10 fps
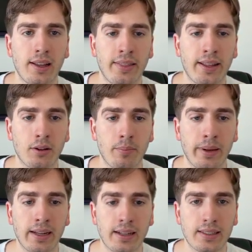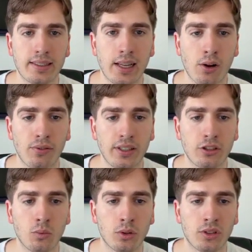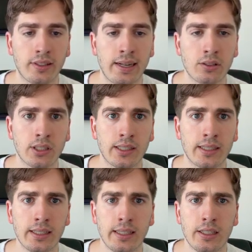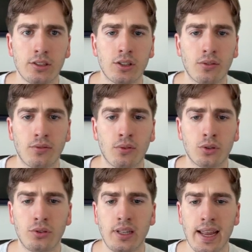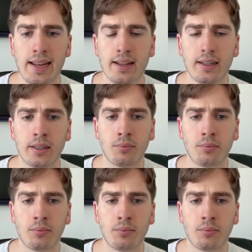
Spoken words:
and then the big sell-off in towards the downside. So for today,